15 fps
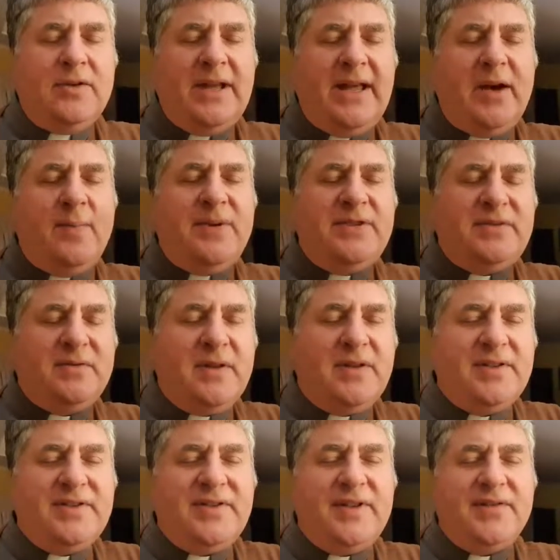Lord, help us
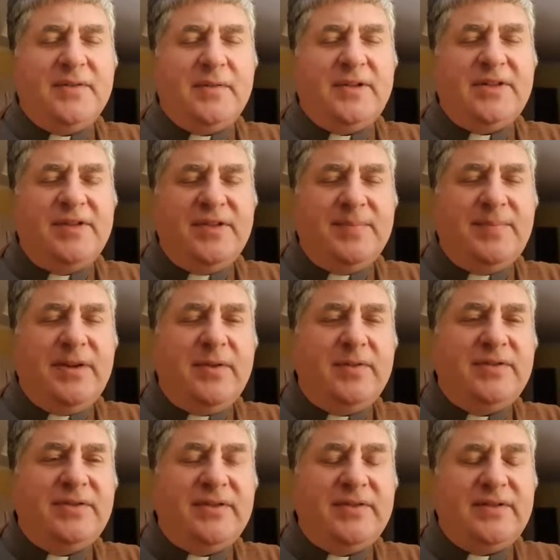to ask those questions,
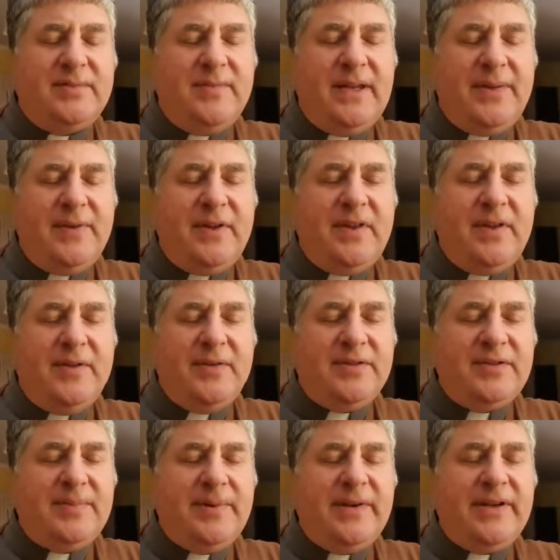but also to meet with
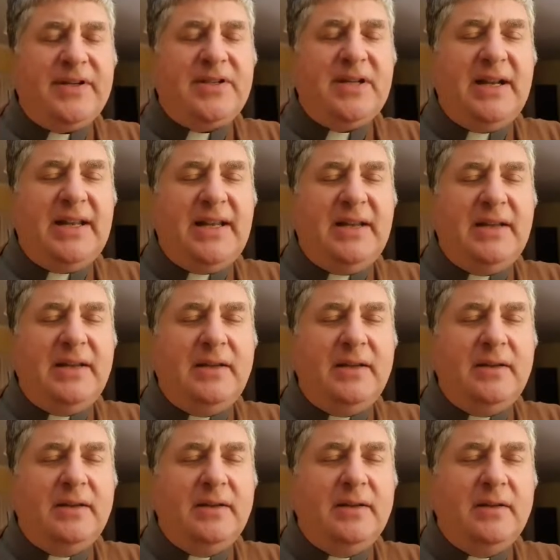you spiritually,
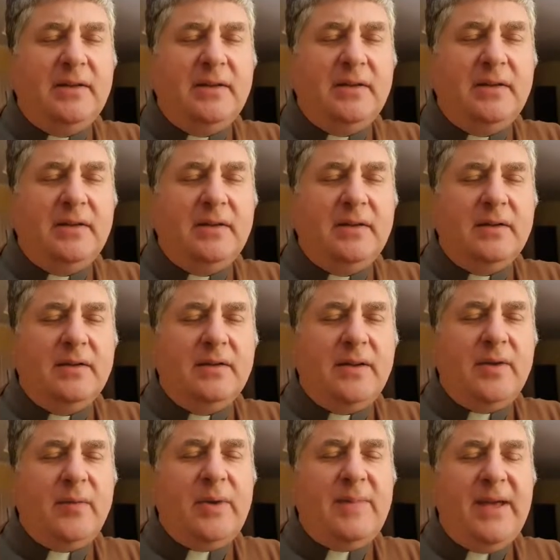
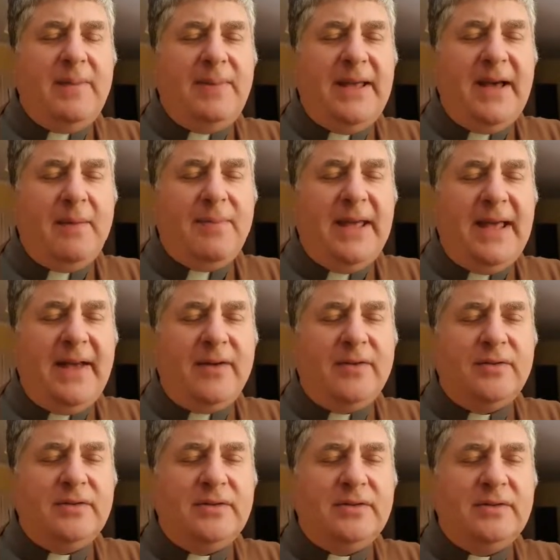that we may be
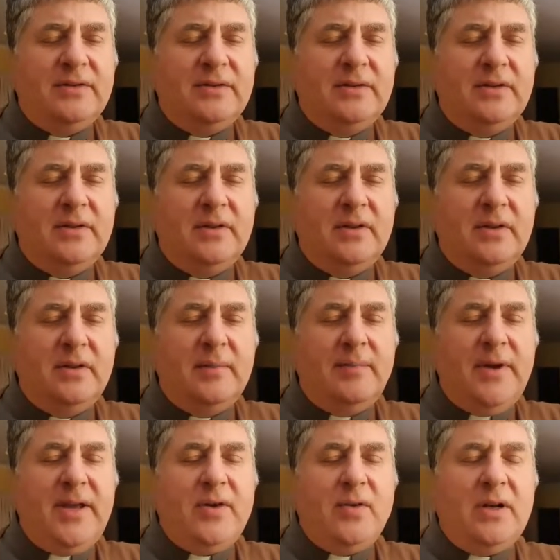upheld
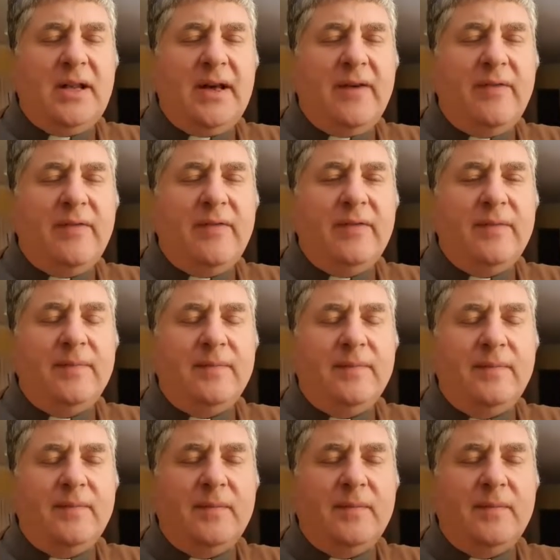by your love